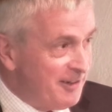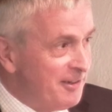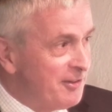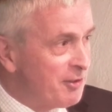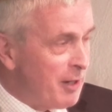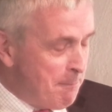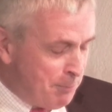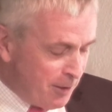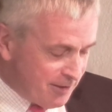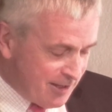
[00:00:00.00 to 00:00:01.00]
So I
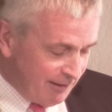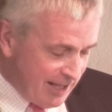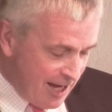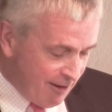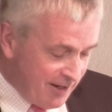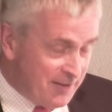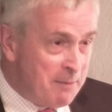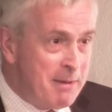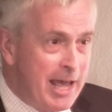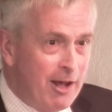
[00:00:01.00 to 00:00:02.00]
put the letter in the
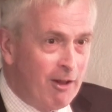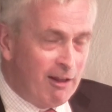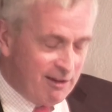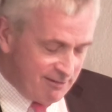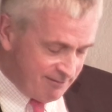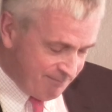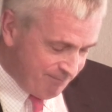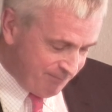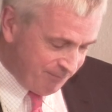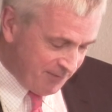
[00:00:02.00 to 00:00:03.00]
mail
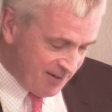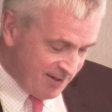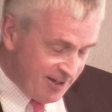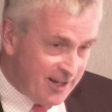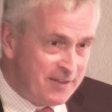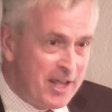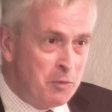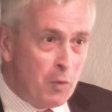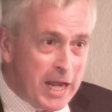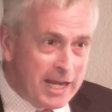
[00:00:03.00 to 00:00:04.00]
and then
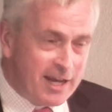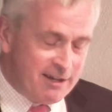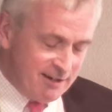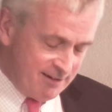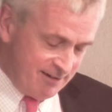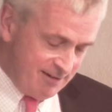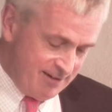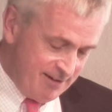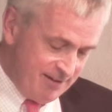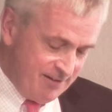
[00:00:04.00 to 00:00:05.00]
waited
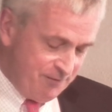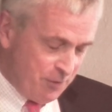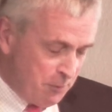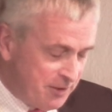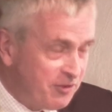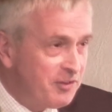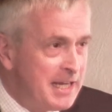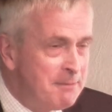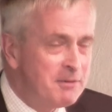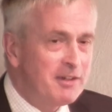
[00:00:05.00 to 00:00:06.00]
for what
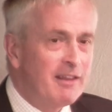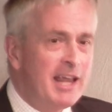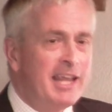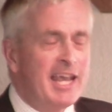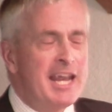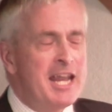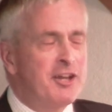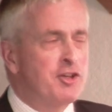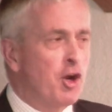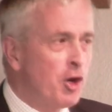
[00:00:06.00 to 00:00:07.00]
seemed like an
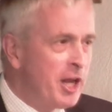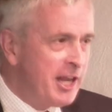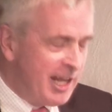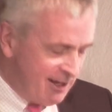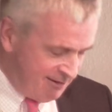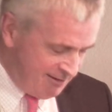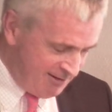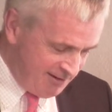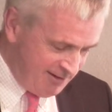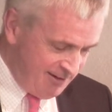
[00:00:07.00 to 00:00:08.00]
eternity
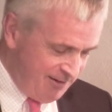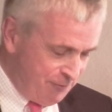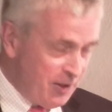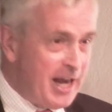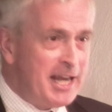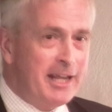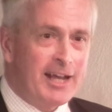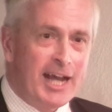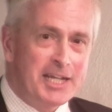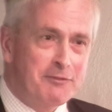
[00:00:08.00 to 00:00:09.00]
for any
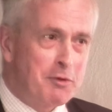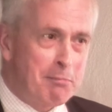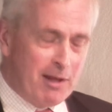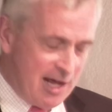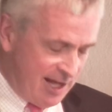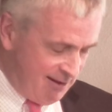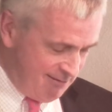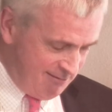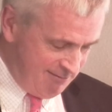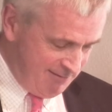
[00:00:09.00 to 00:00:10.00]
kind of reply.
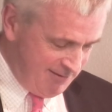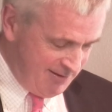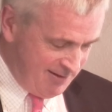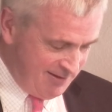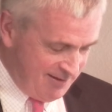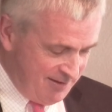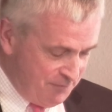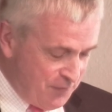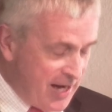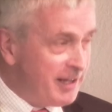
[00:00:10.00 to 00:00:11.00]

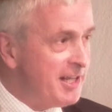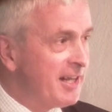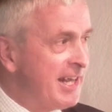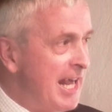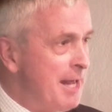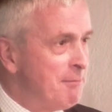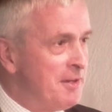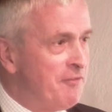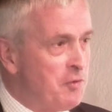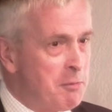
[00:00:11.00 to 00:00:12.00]
Finally, it came in
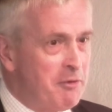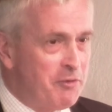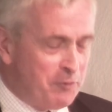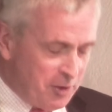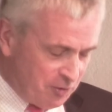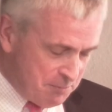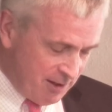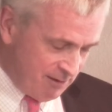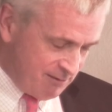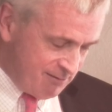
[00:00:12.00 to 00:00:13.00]
the form of a voicemail.